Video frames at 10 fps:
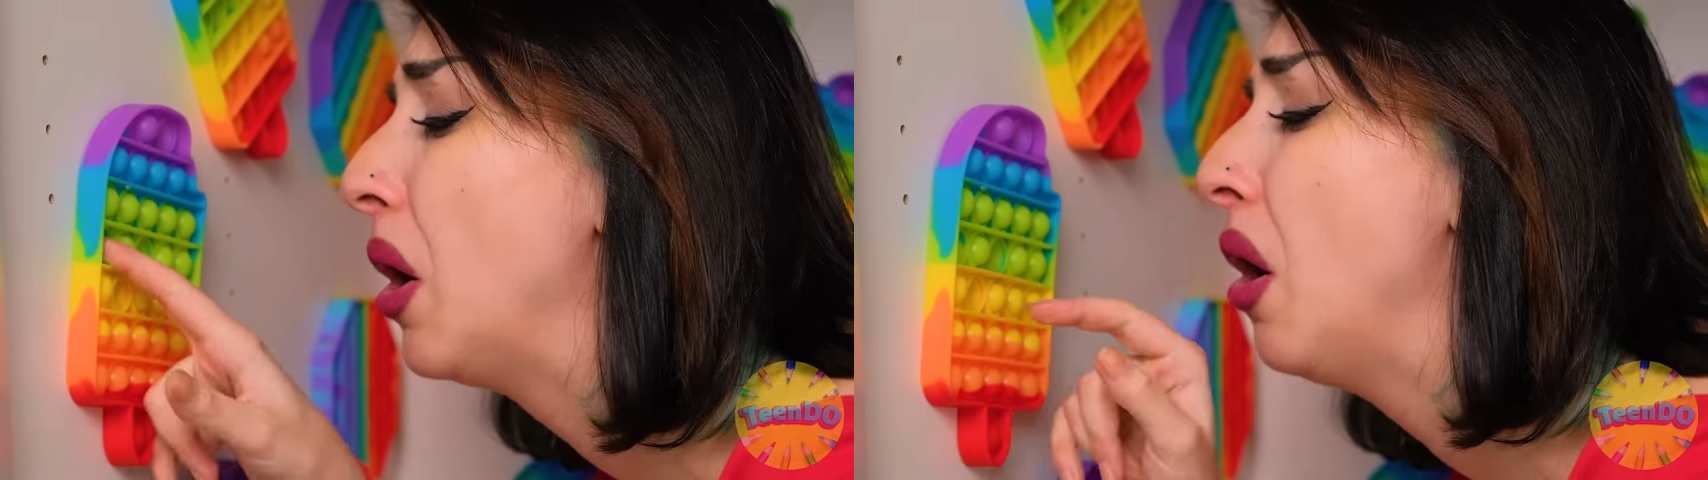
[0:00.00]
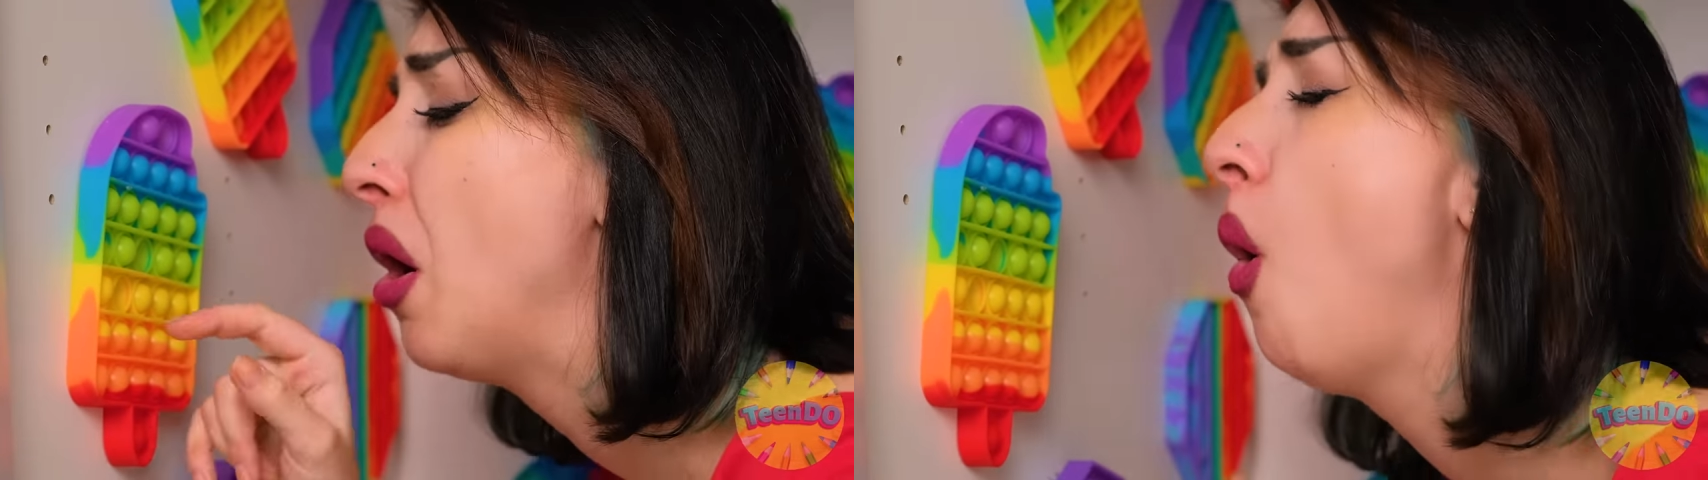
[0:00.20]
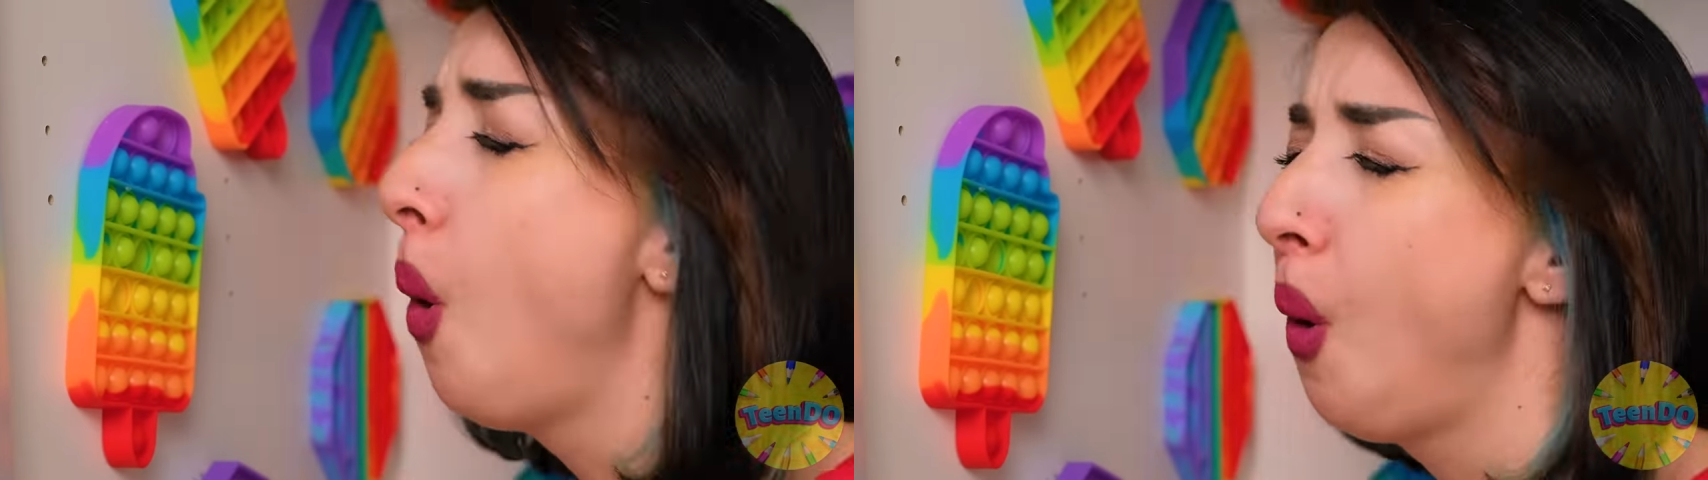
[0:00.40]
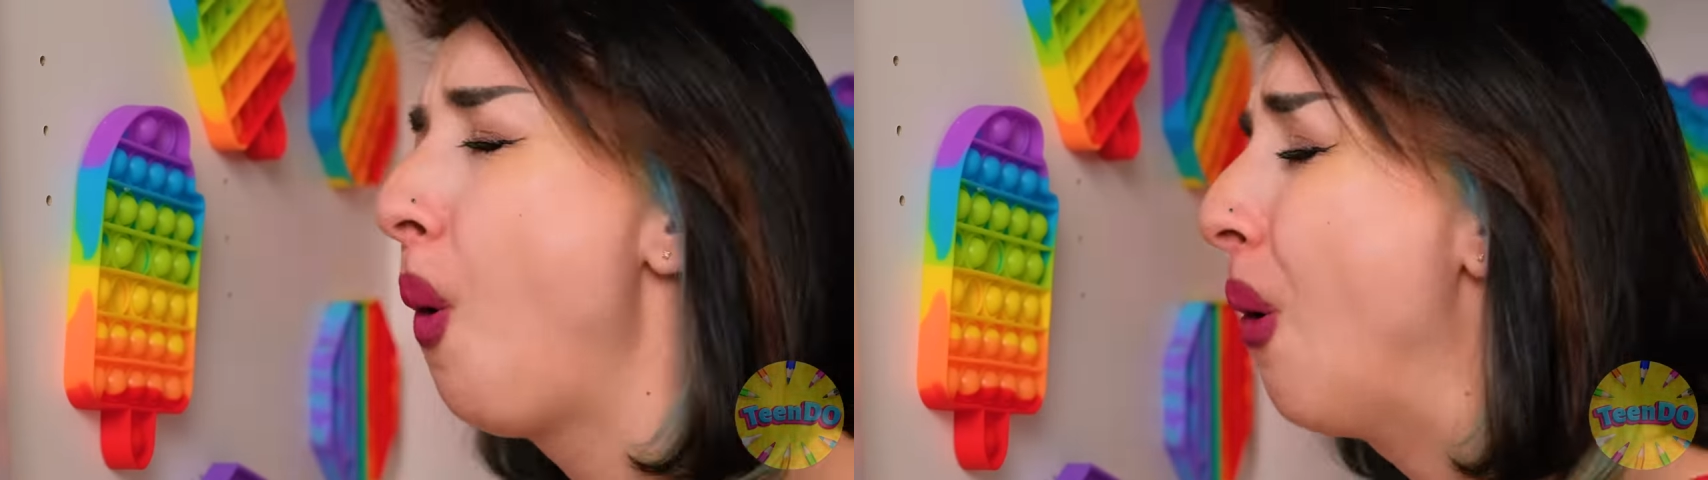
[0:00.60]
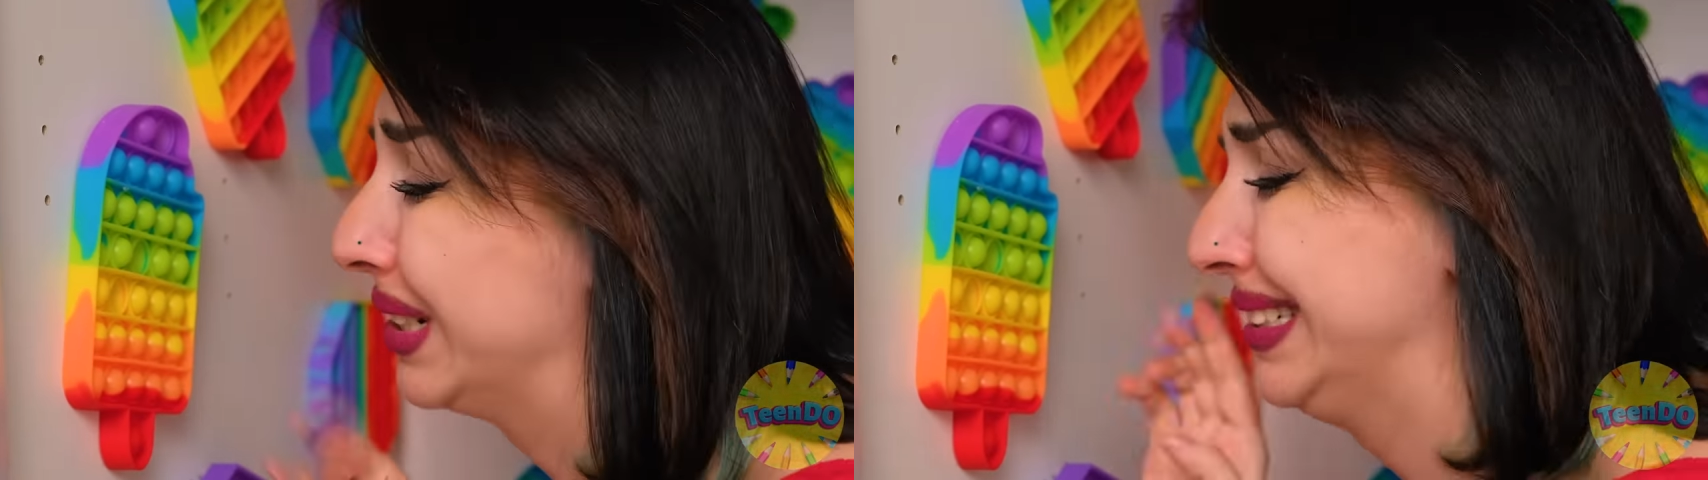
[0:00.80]
I have
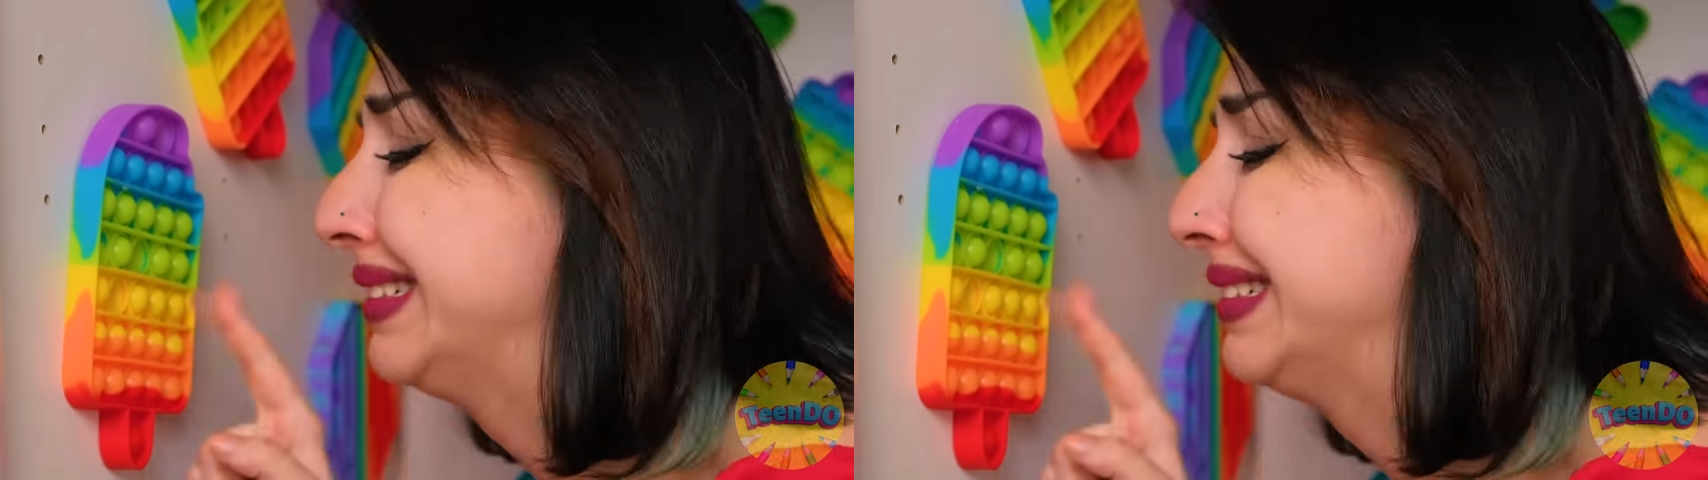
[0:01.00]
a room of